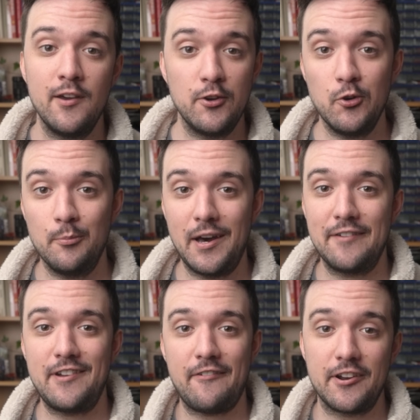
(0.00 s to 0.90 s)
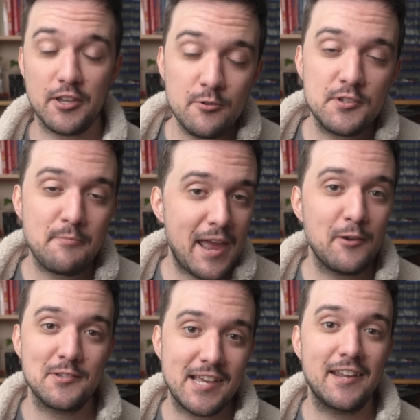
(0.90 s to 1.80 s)
who might have never used
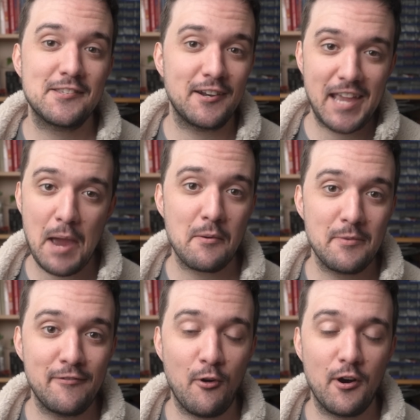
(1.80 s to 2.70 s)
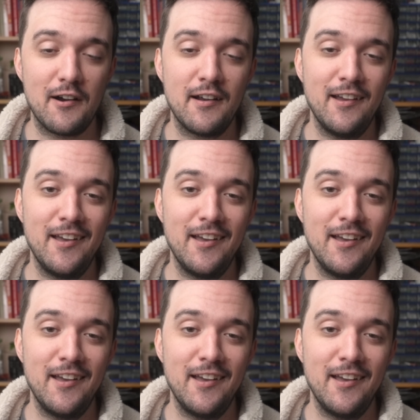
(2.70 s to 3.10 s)
manual settings on a camera before.